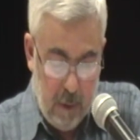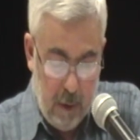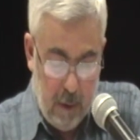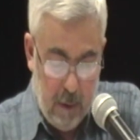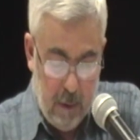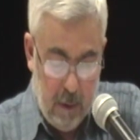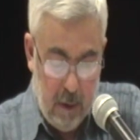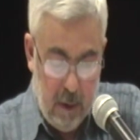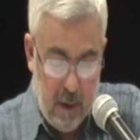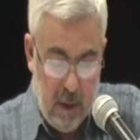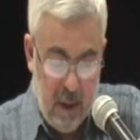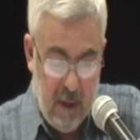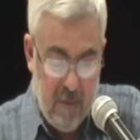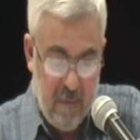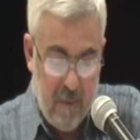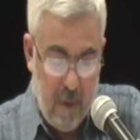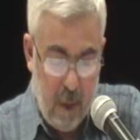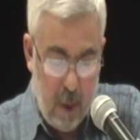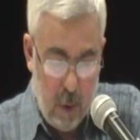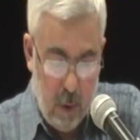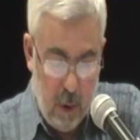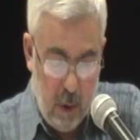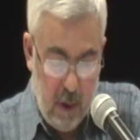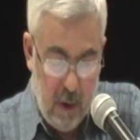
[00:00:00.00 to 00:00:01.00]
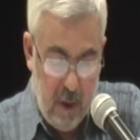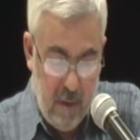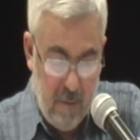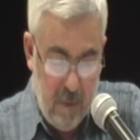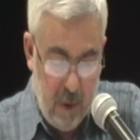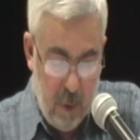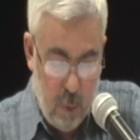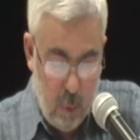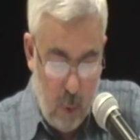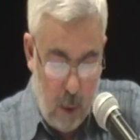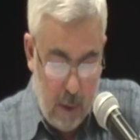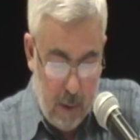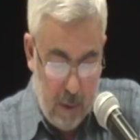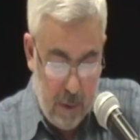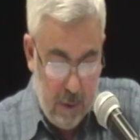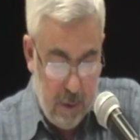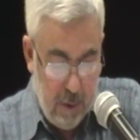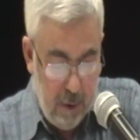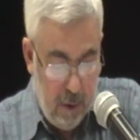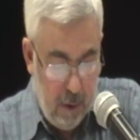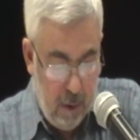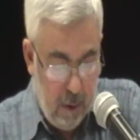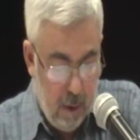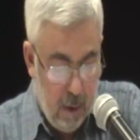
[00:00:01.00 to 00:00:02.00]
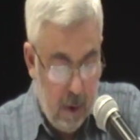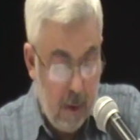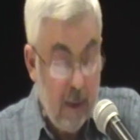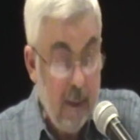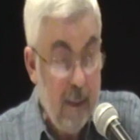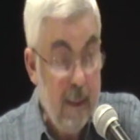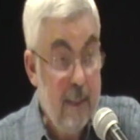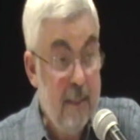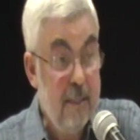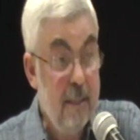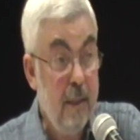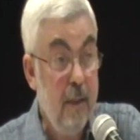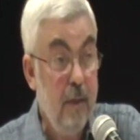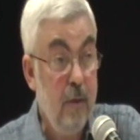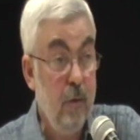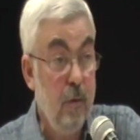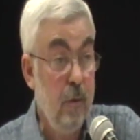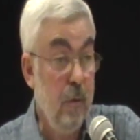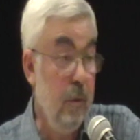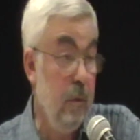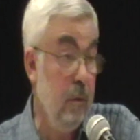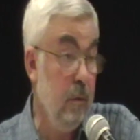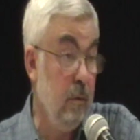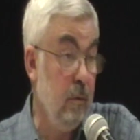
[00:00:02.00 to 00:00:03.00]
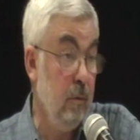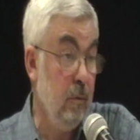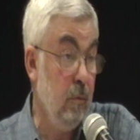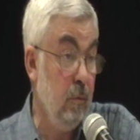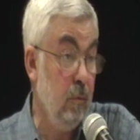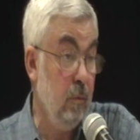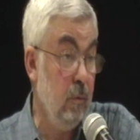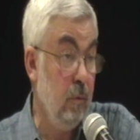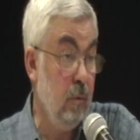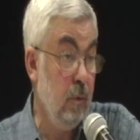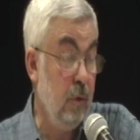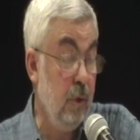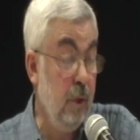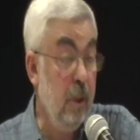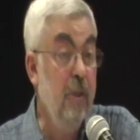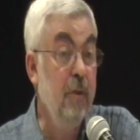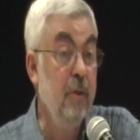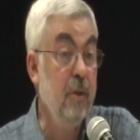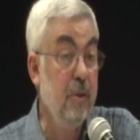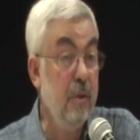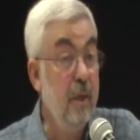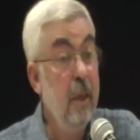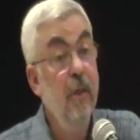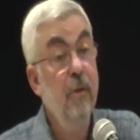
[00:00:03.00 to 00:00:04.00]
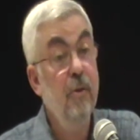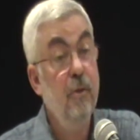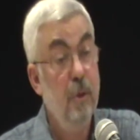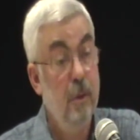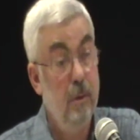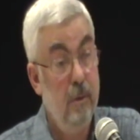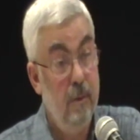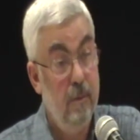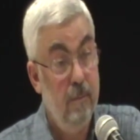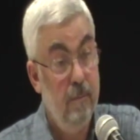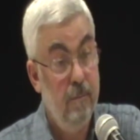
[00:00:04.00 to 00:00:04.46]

and individuality is in serious danger.